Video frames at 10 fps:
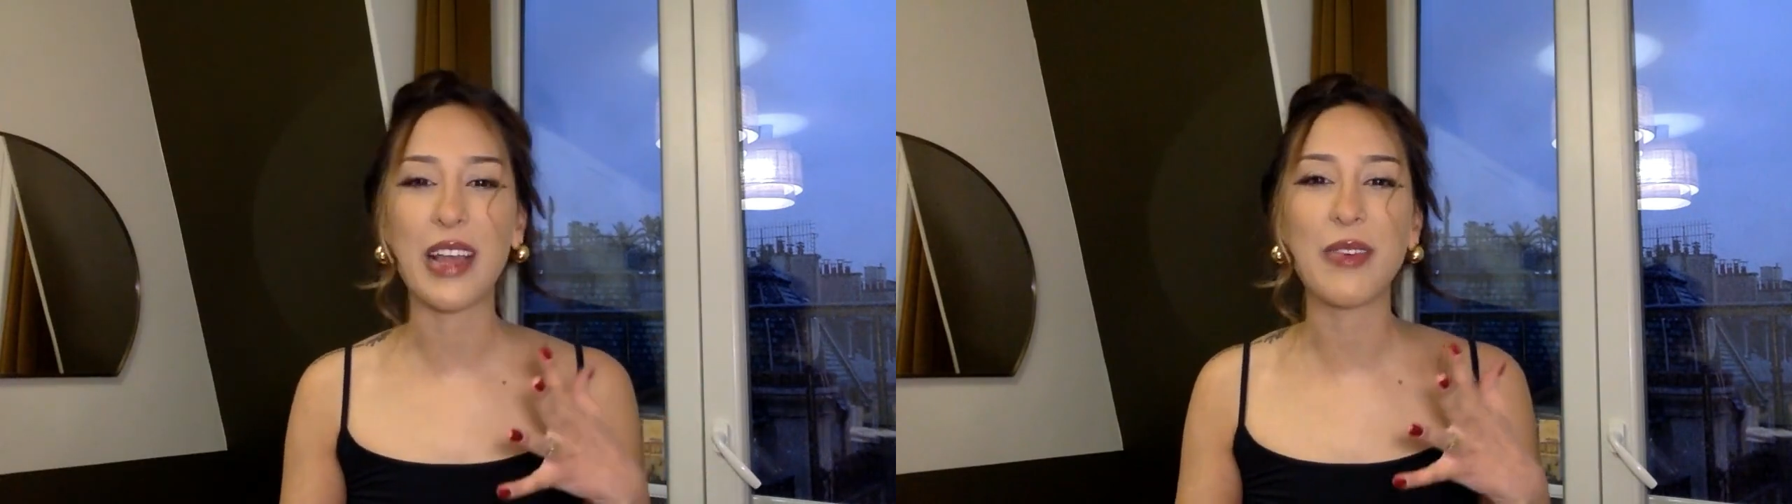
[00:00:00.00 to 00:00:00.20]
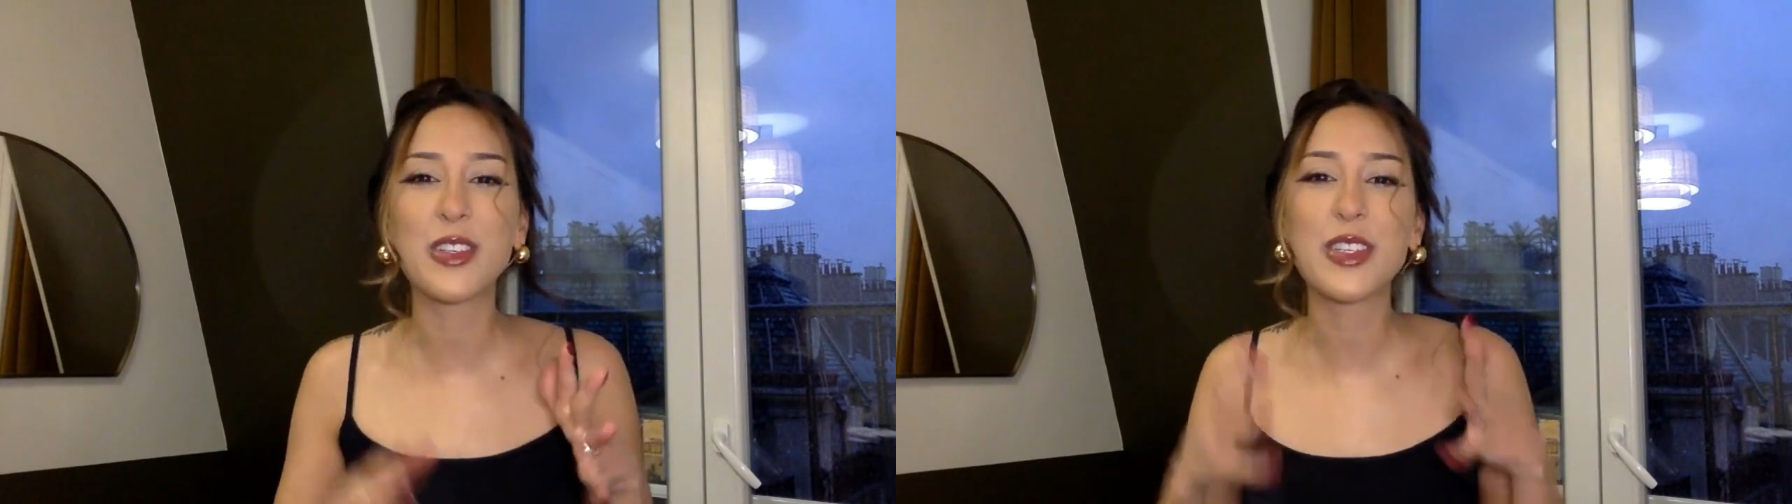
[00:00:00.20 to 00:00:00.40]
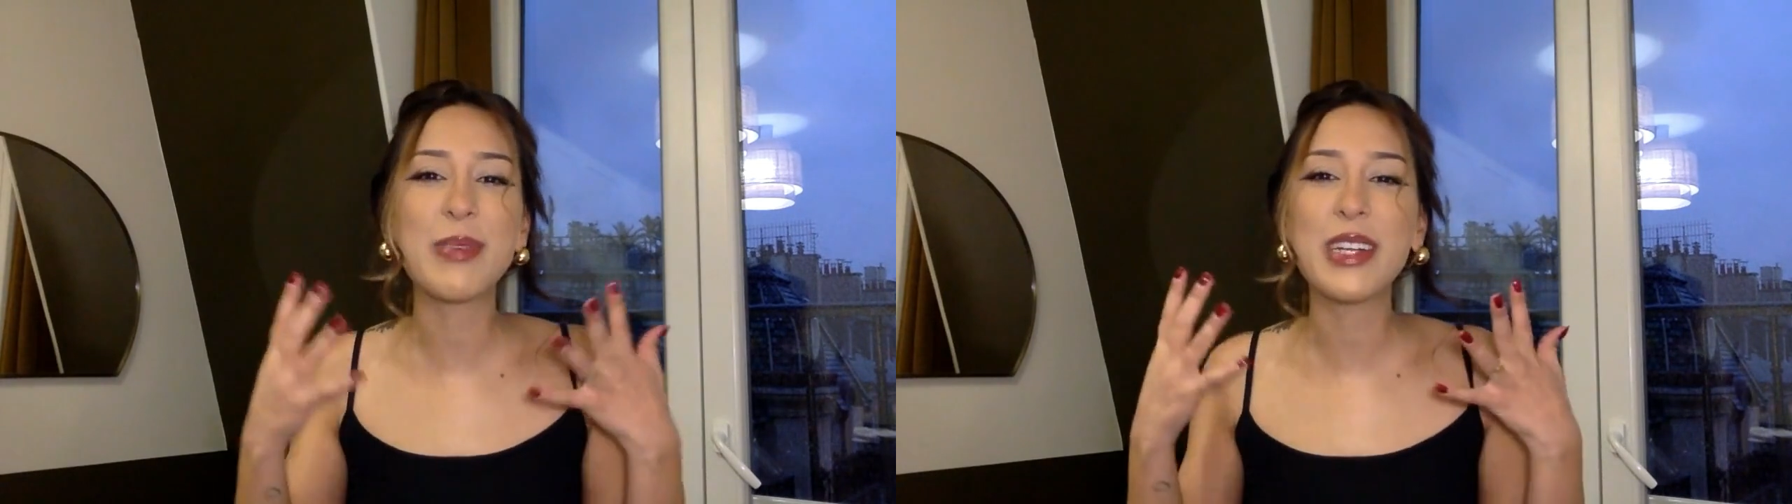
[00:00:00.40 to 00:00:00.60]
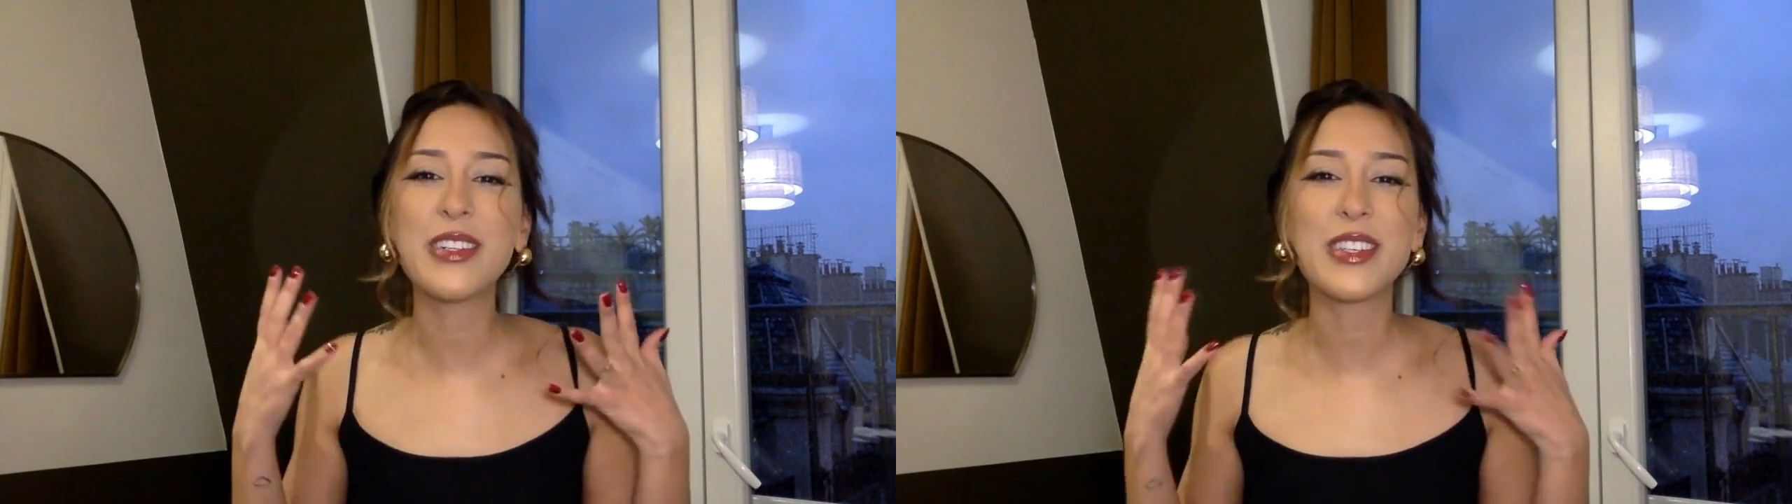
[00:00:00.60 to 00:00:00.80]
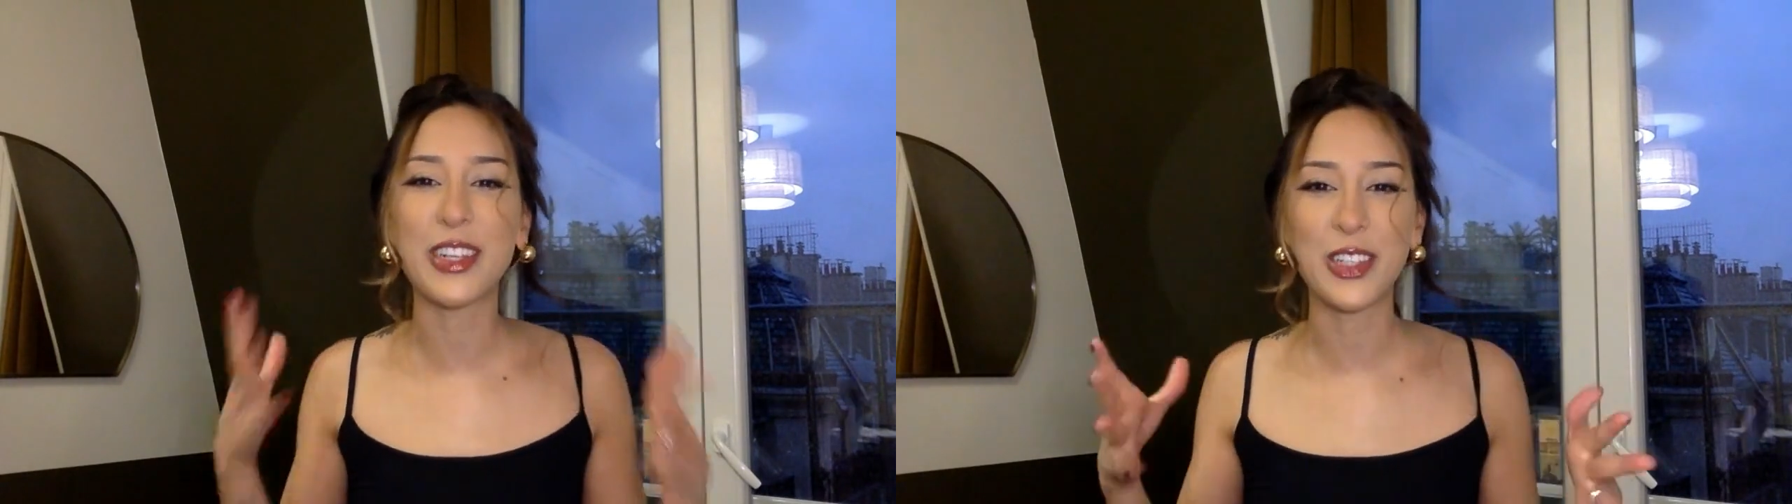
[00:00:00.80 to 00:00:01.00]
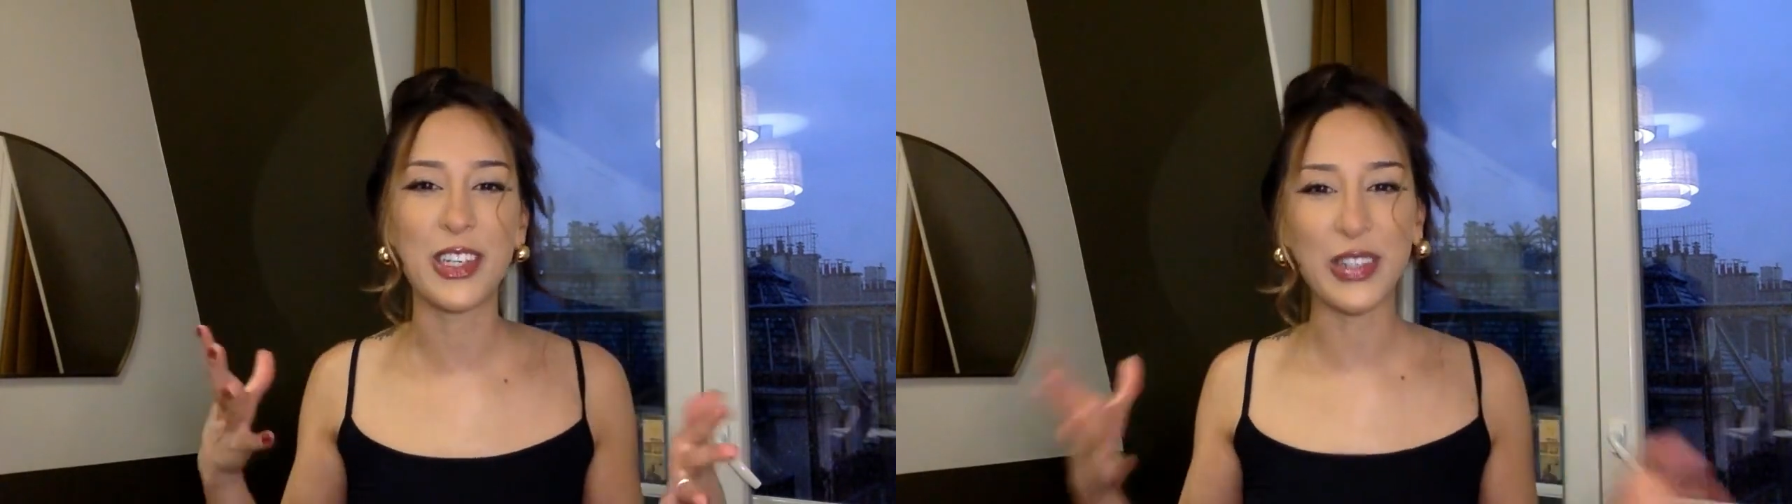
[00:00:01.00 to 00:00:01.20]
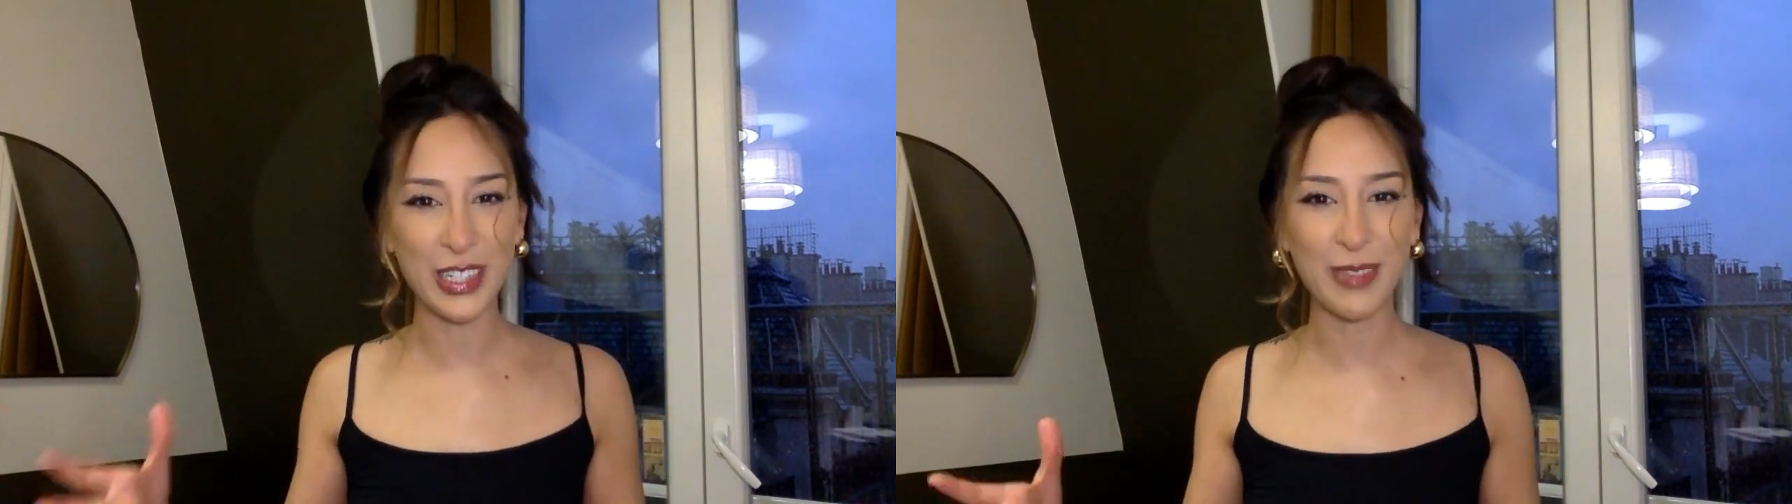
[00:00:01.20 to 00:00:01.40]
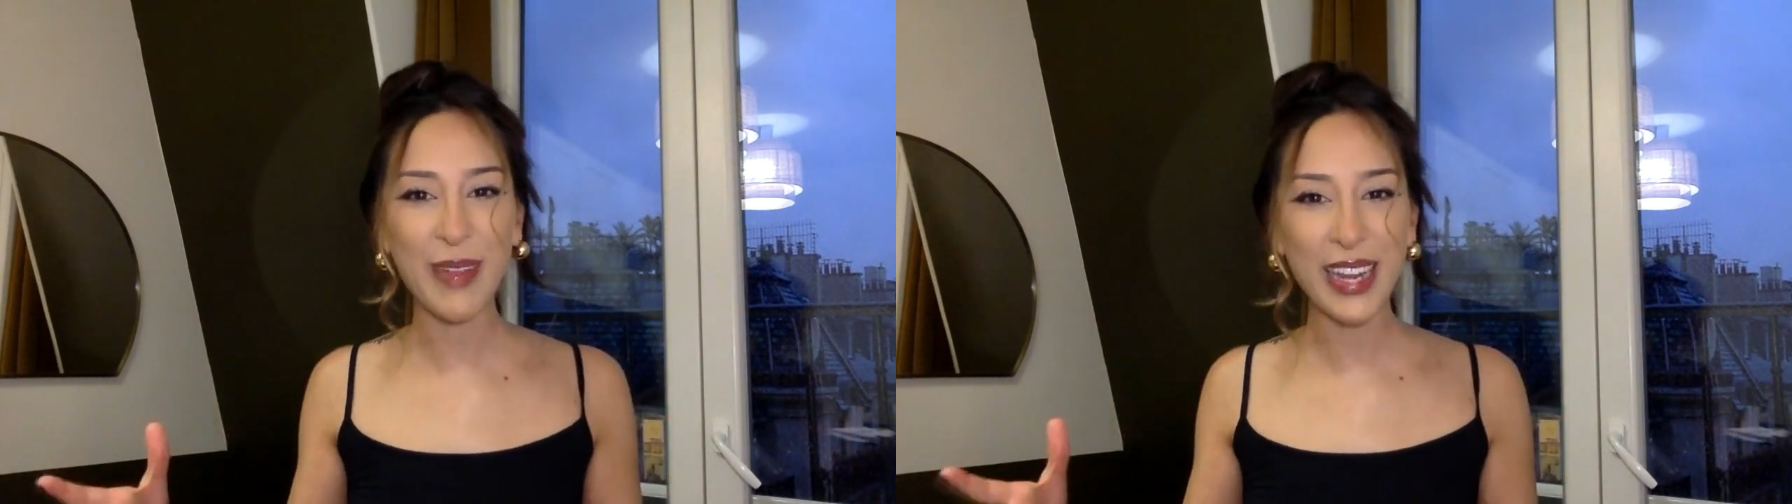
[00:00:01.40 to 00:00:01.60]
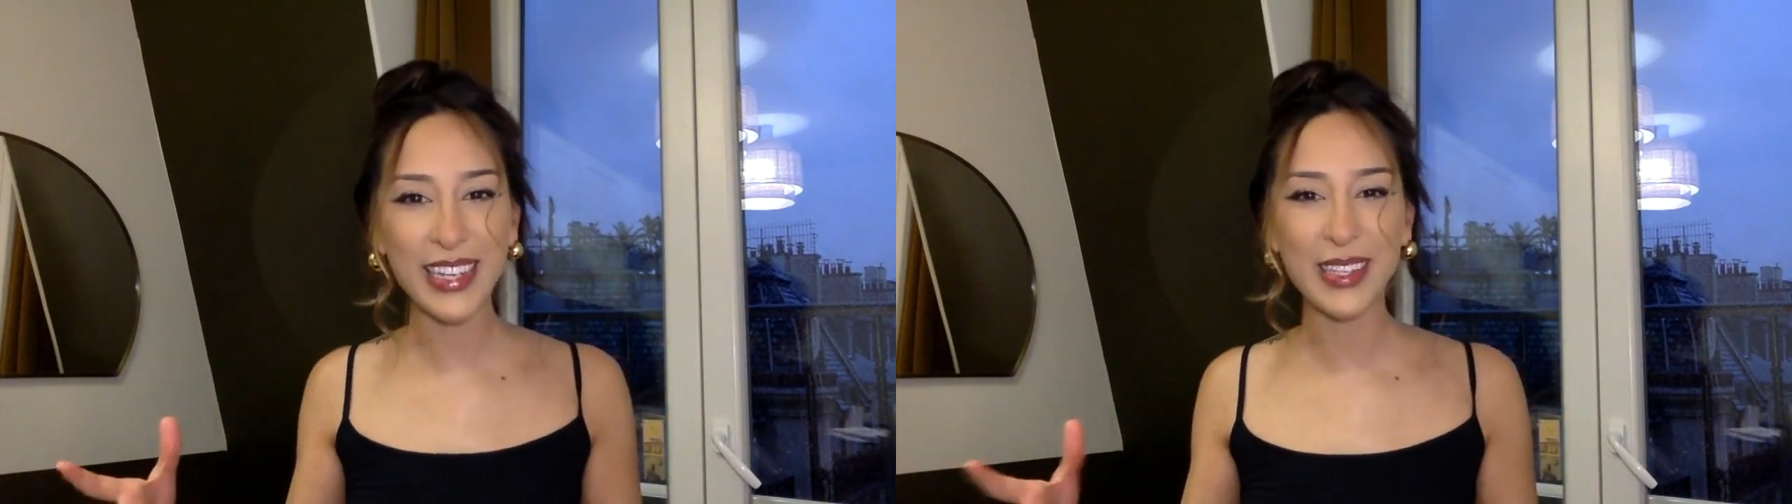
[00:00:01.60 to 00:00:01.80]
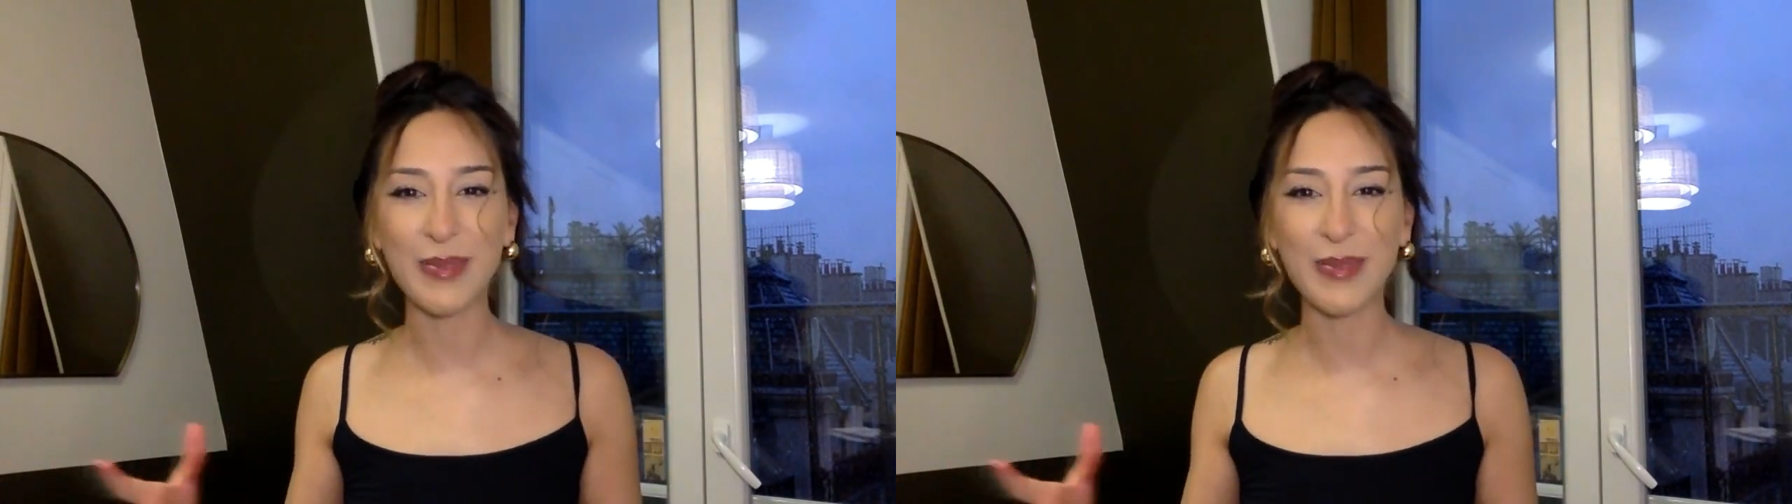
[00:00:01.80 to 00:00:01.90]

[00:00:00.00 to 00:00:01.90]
I've just been in such a good space.